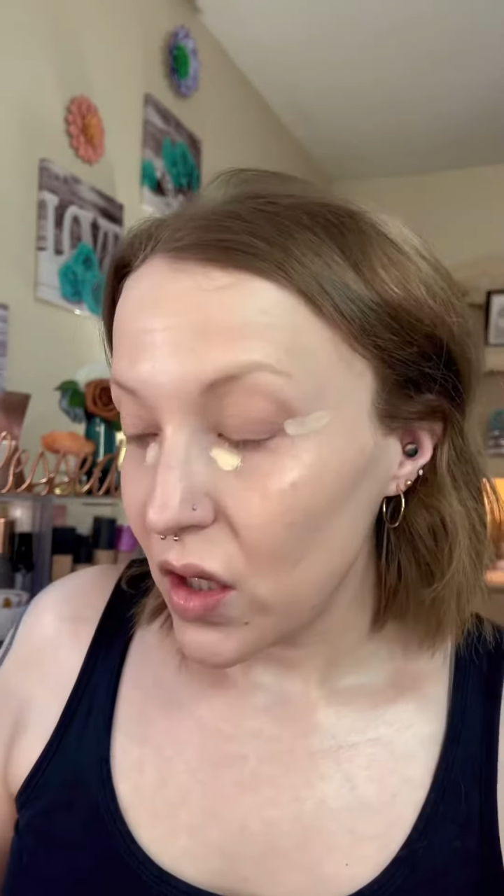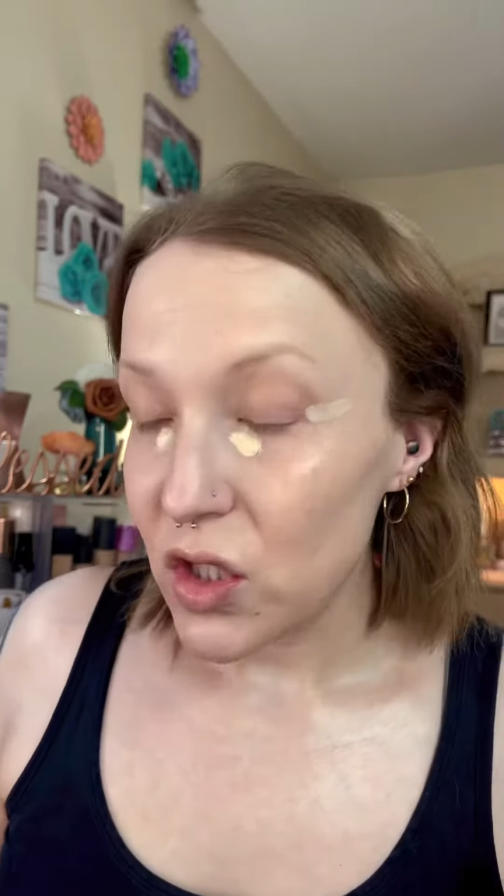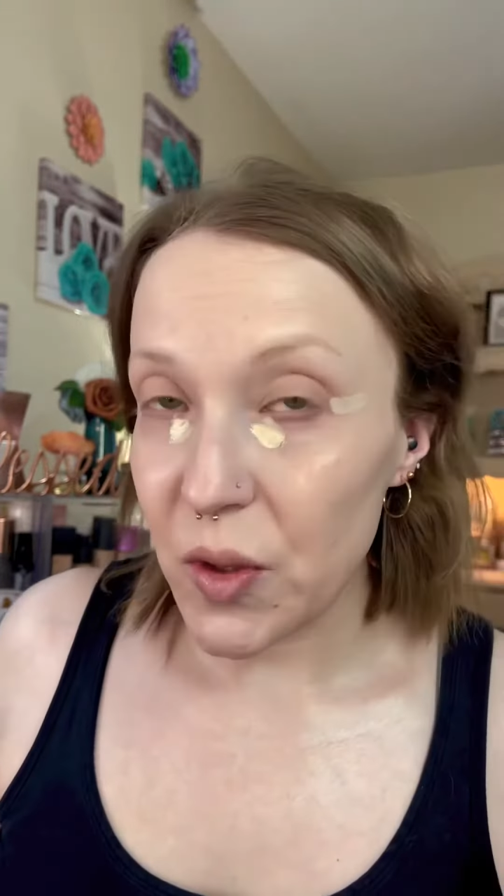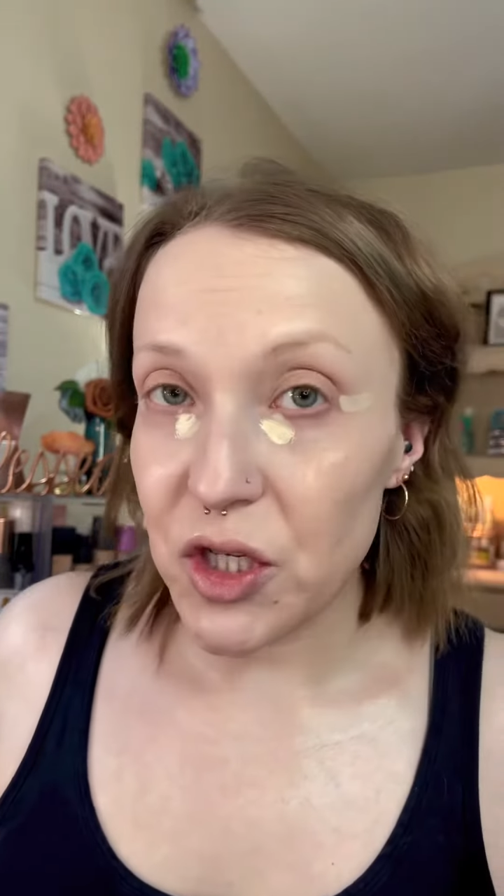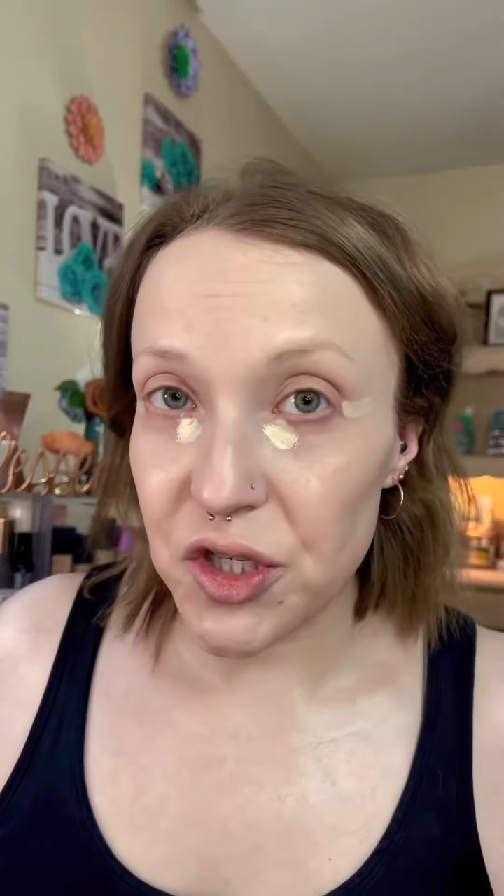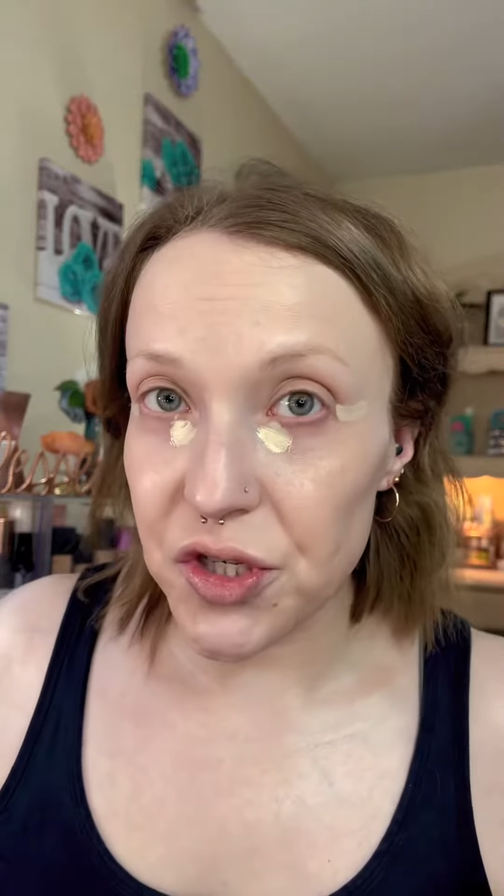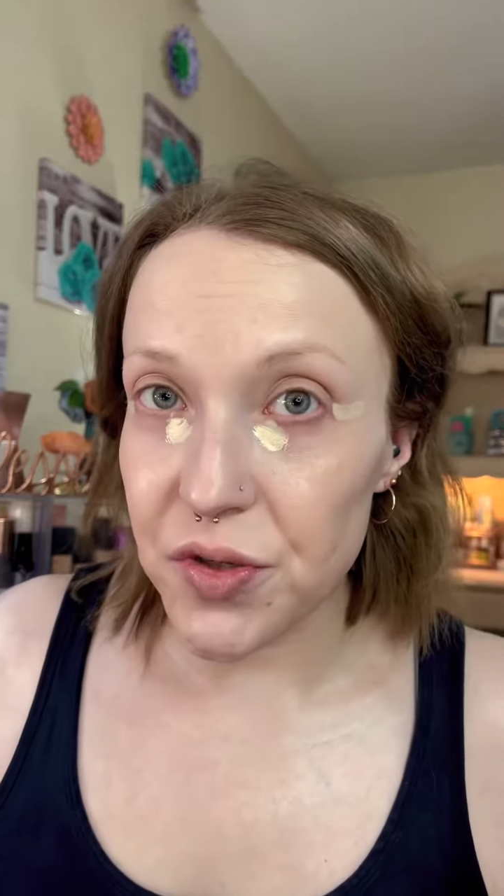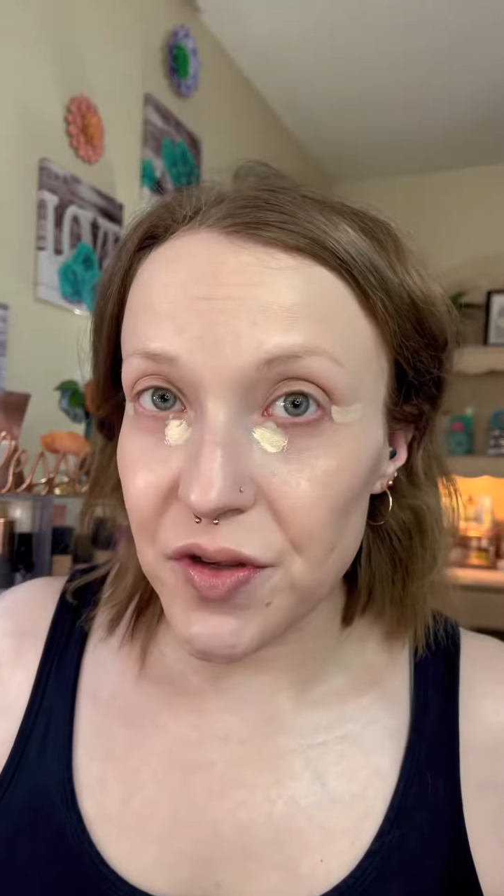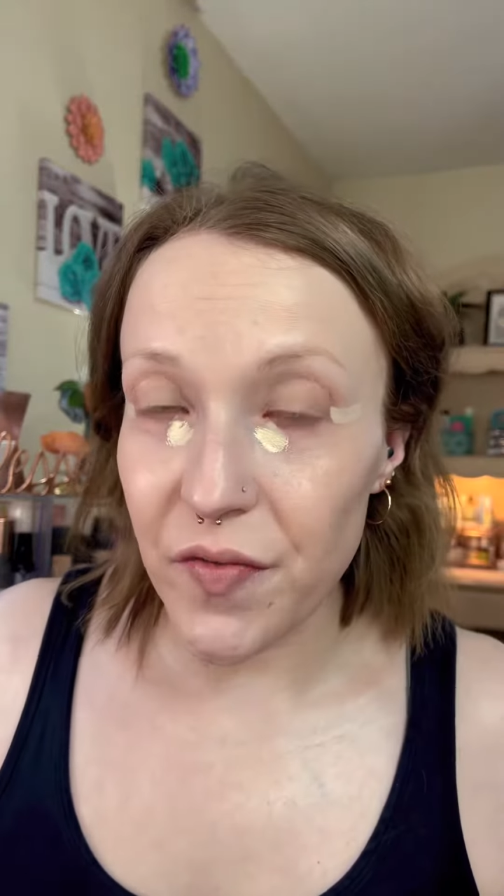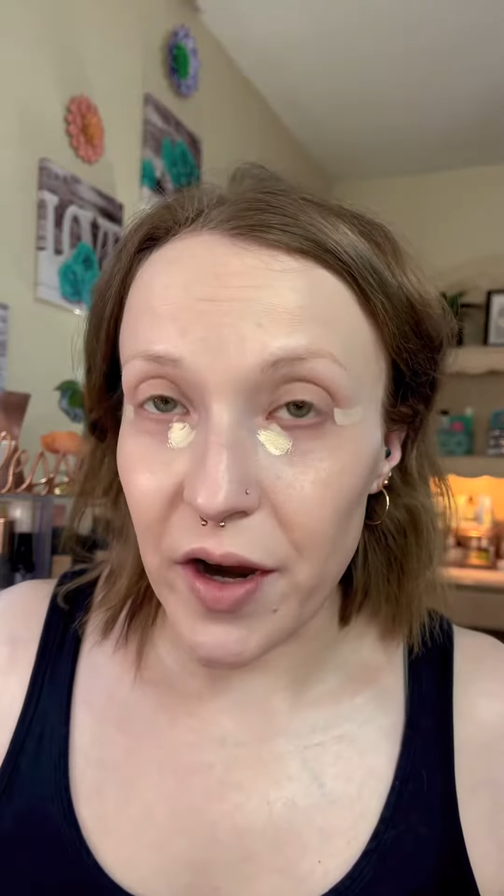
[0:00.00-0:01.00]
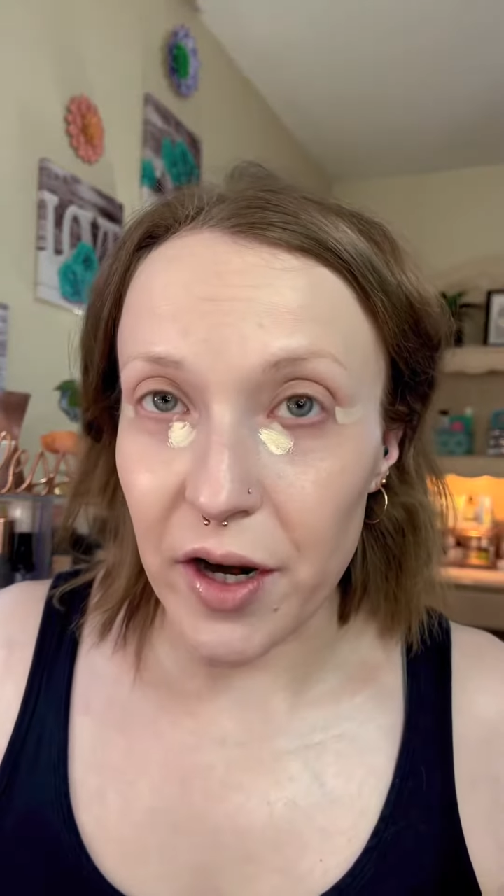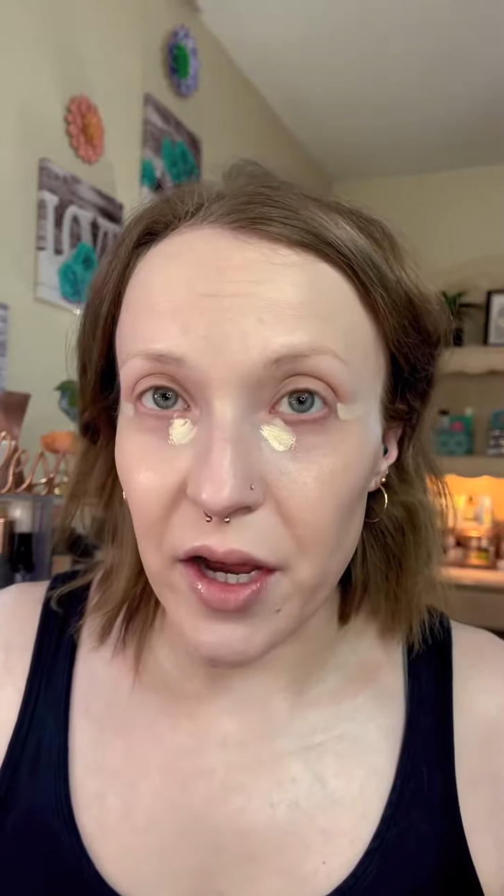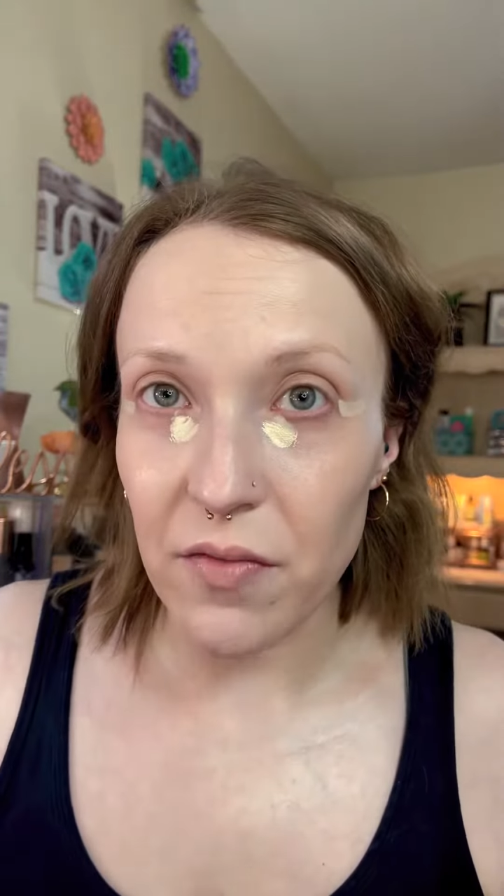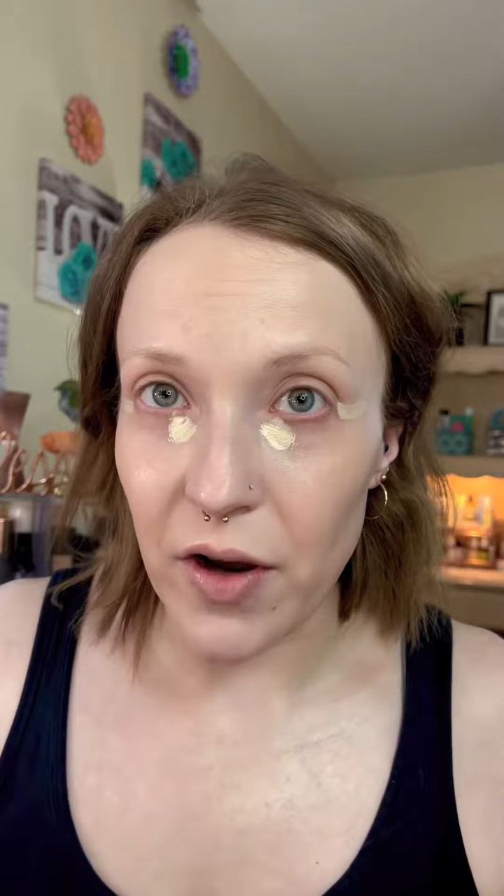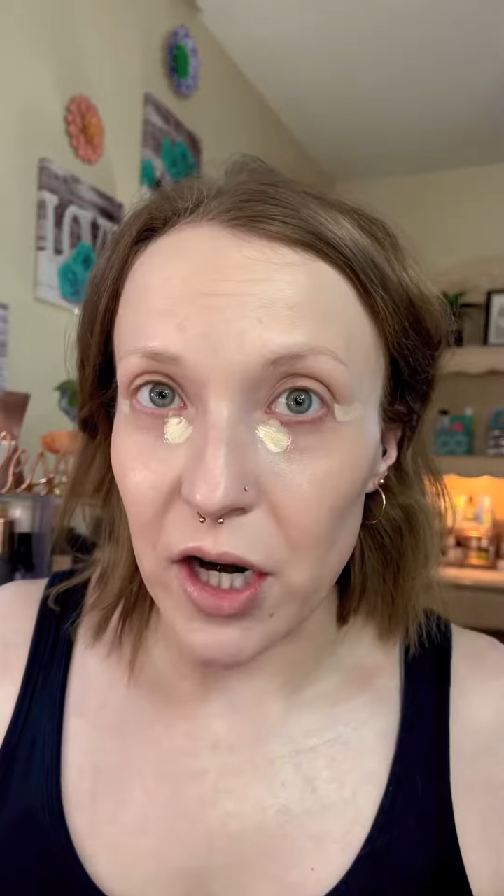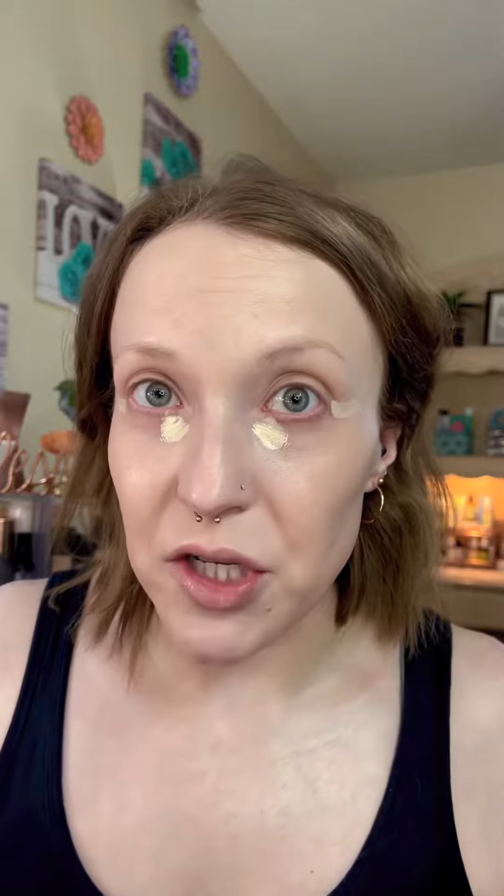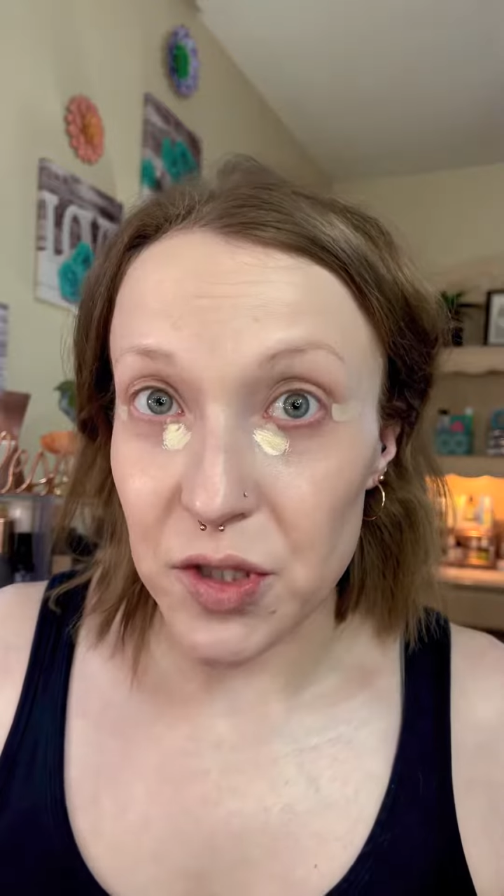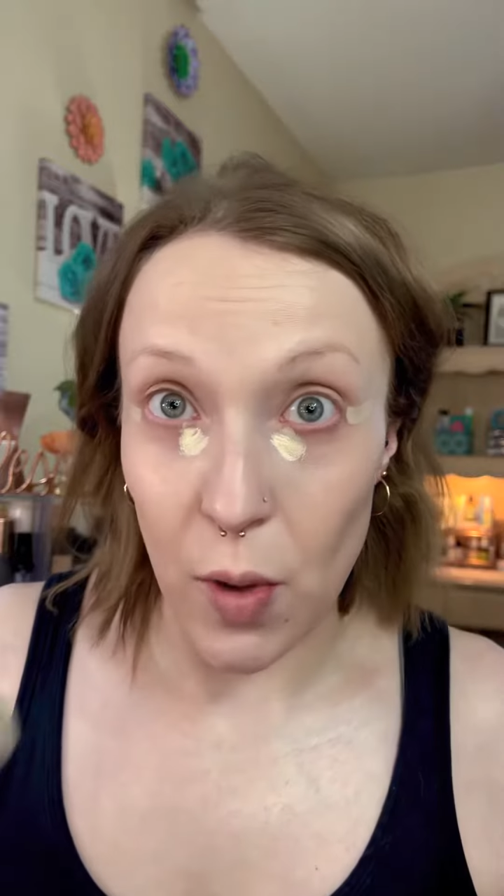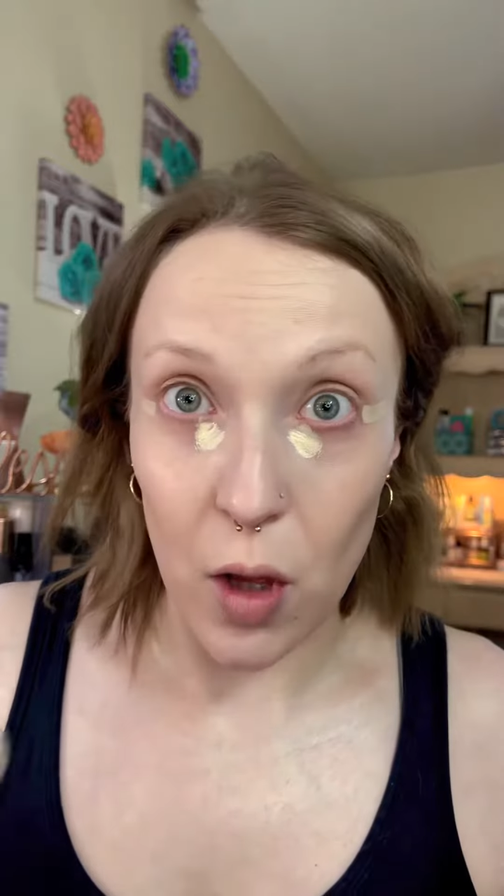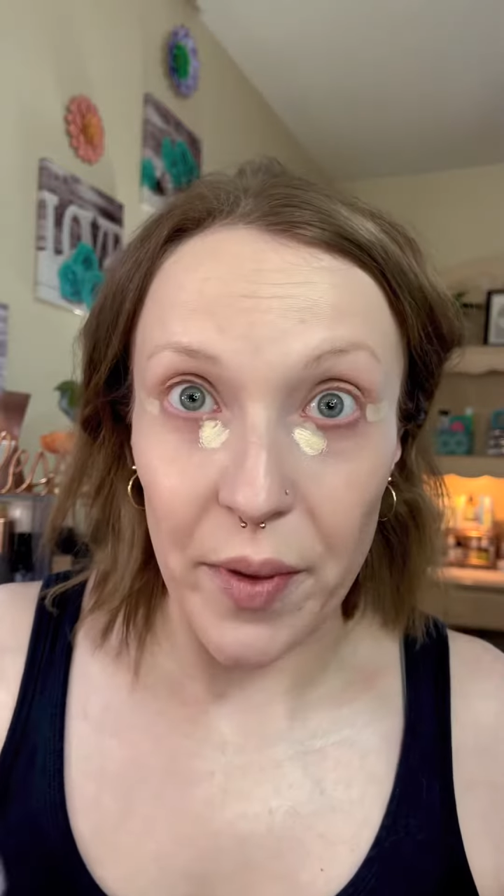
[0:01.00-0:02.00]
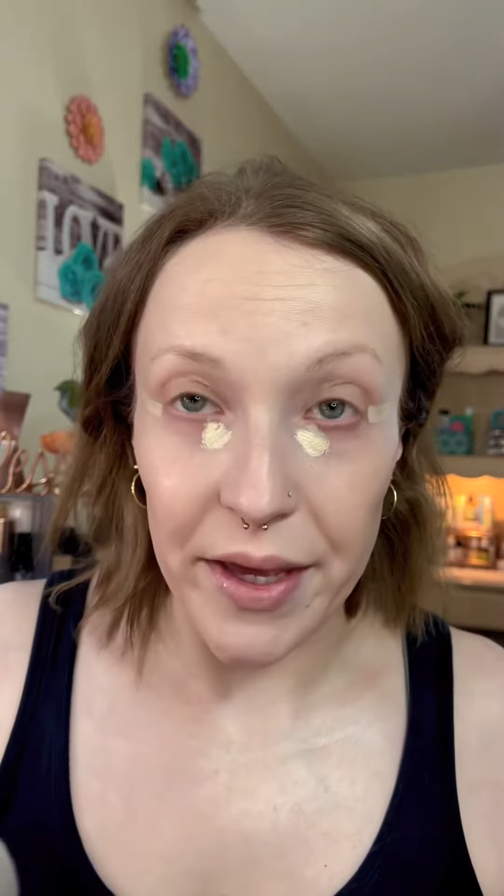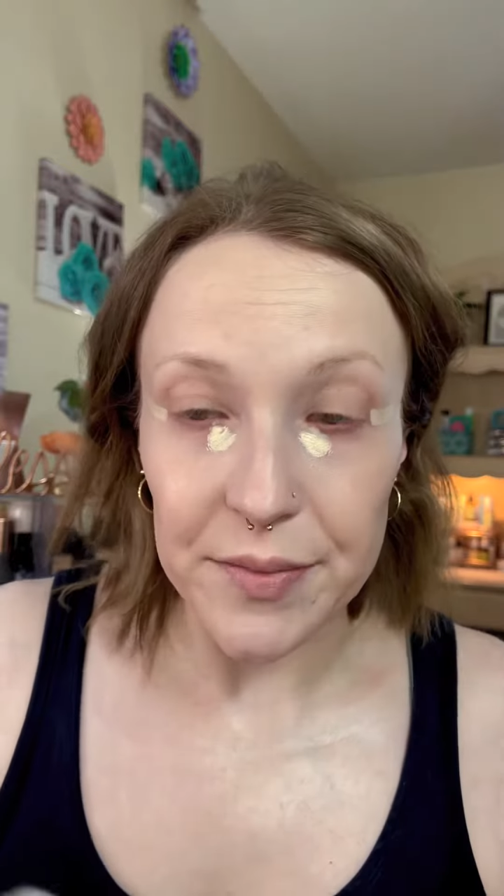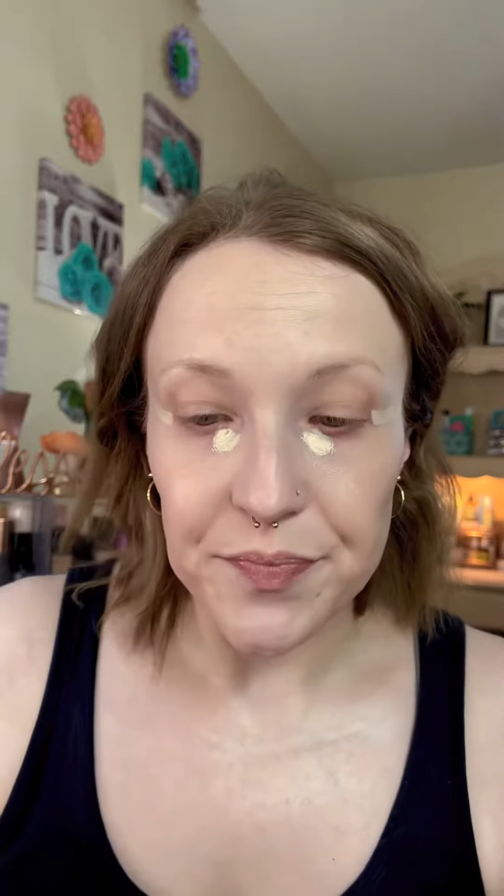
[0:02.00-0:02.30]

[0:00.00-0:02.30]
So I just use a very, very small bit.